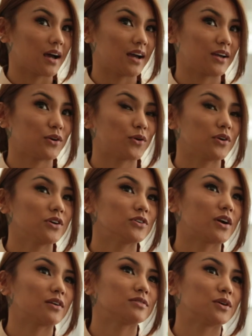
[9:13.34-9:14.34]
I
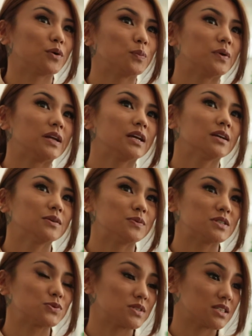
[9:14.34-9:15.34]
choreographed the opening,
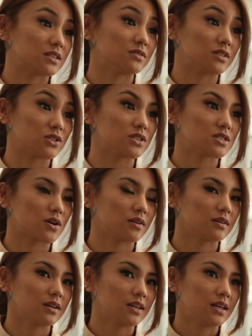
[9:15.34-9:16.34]
which was the Division
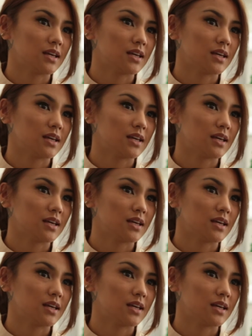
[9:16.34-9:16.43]
song.